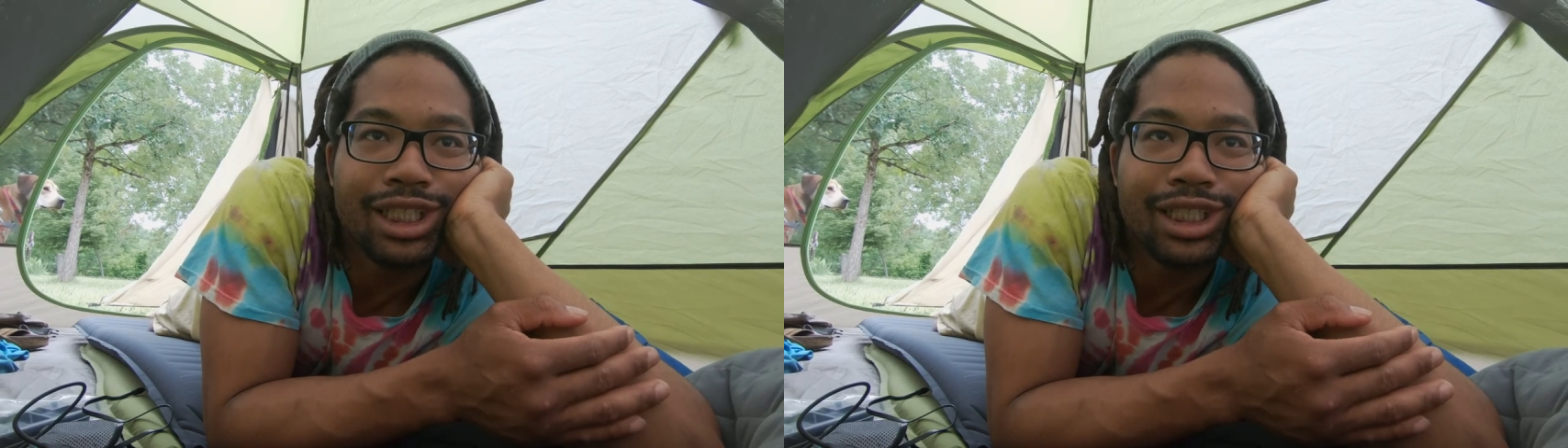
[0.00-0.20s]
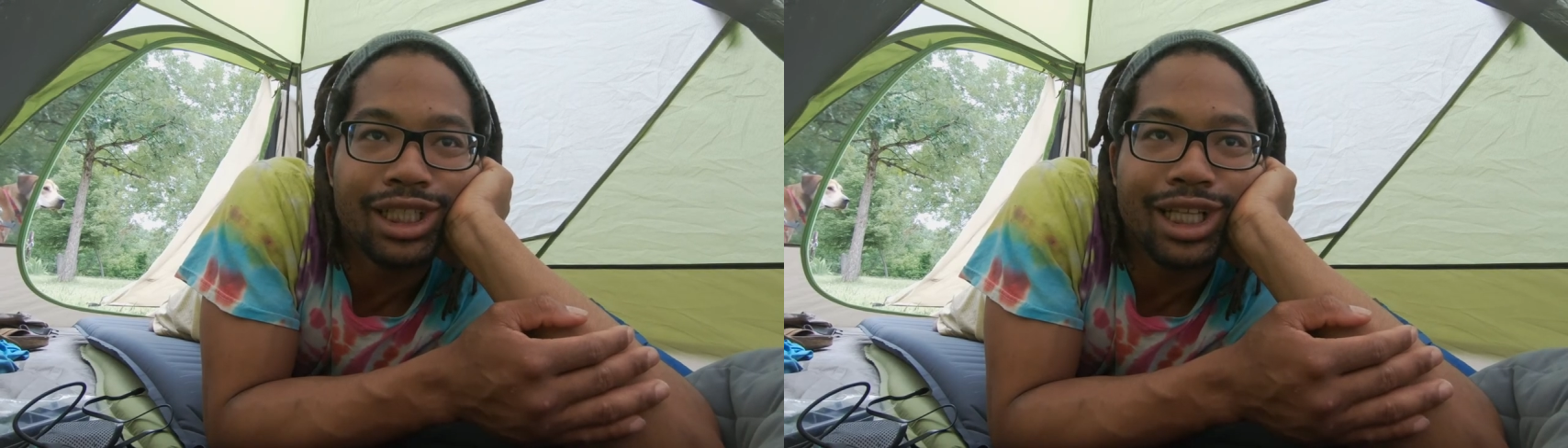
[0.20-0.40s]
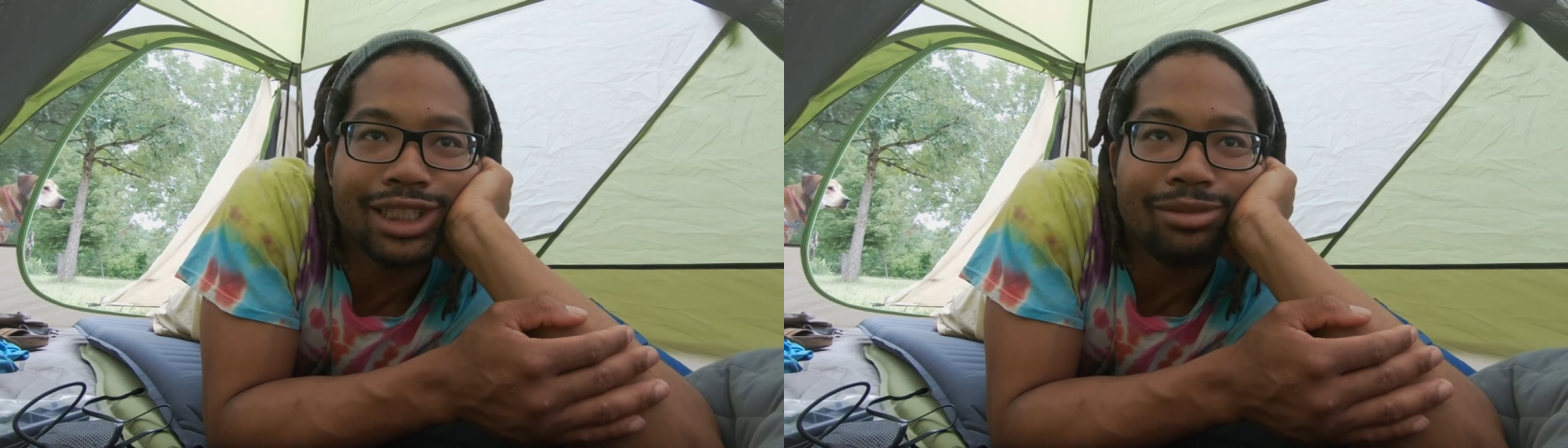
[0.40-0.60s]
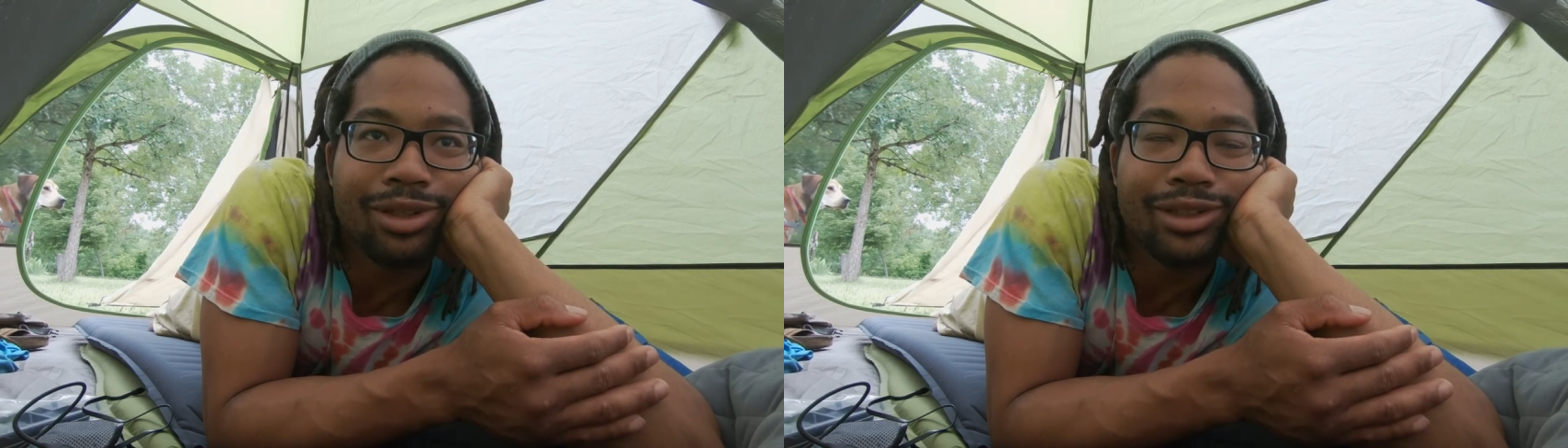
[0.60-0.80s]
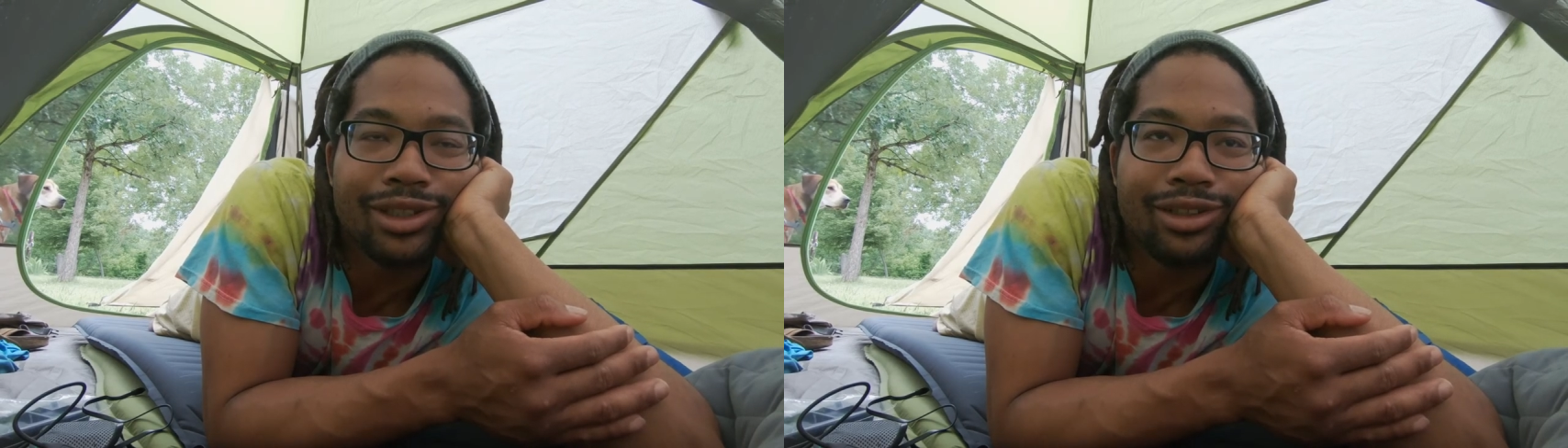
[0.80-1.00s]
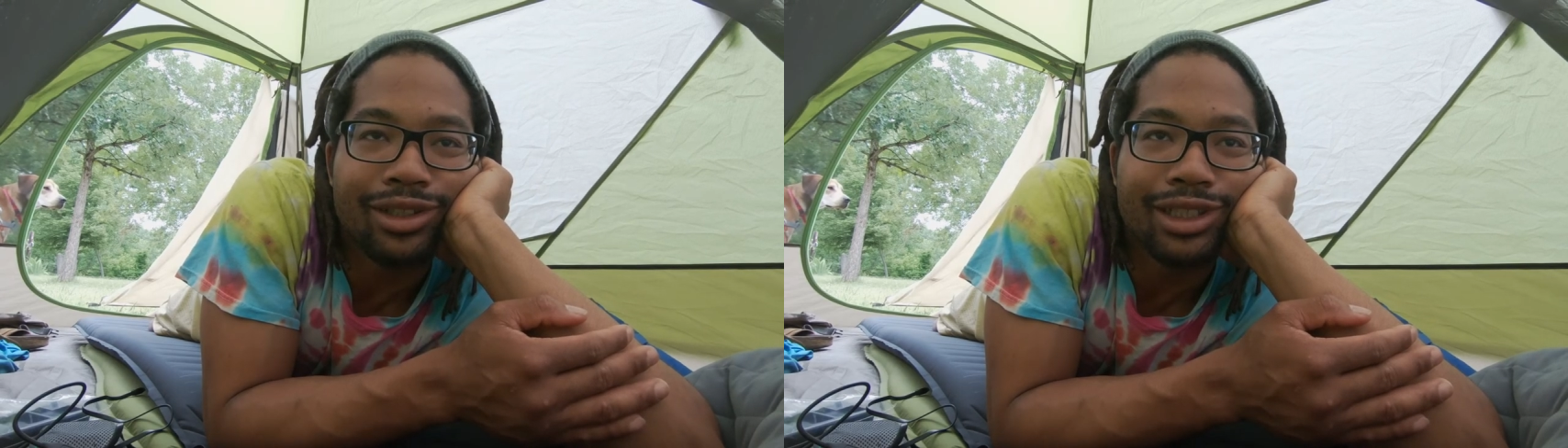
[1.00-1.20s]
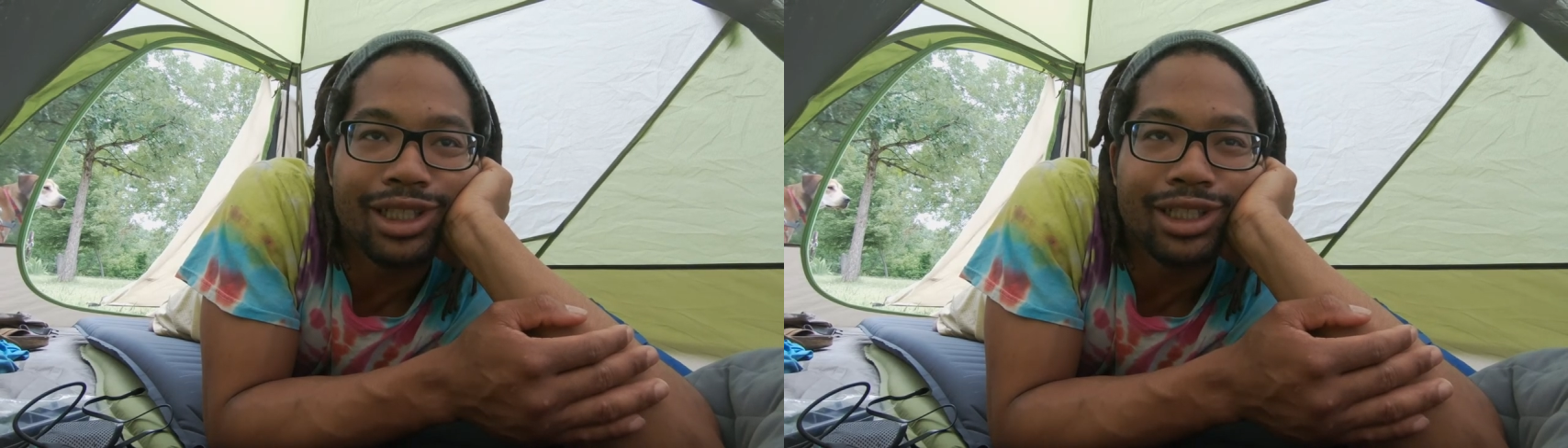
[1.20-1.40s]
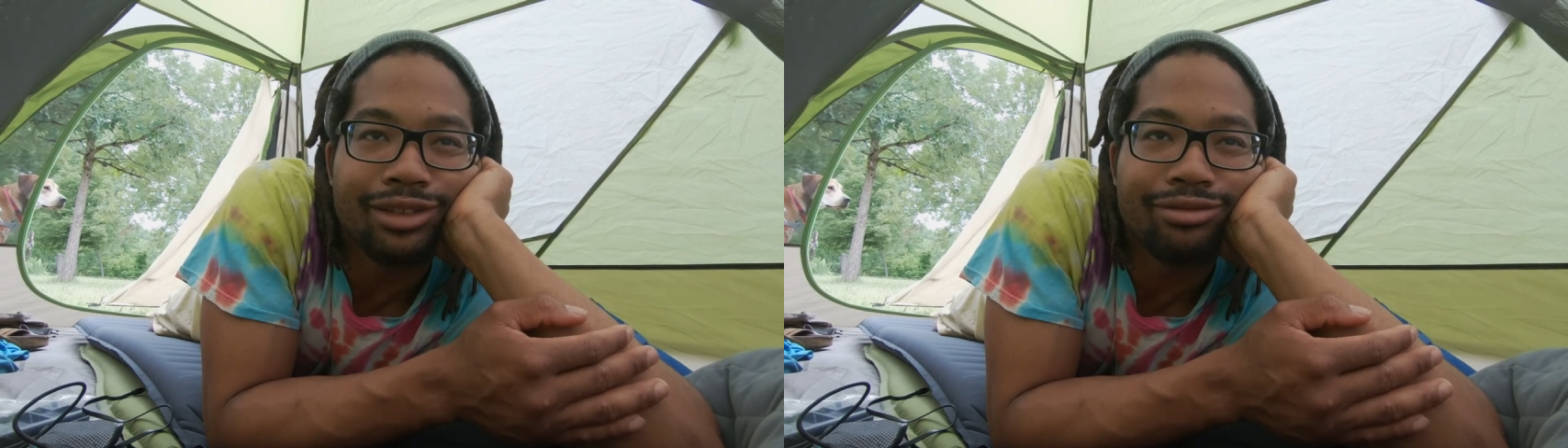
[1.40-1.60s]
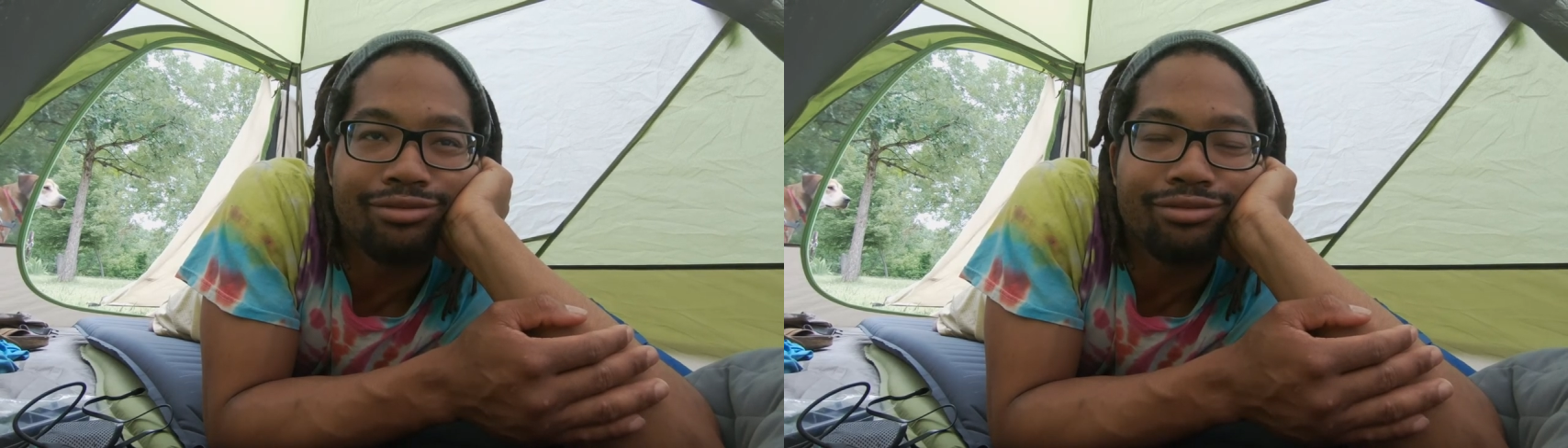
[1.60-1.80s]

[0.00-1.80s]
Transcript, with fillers: The last time I was here, only like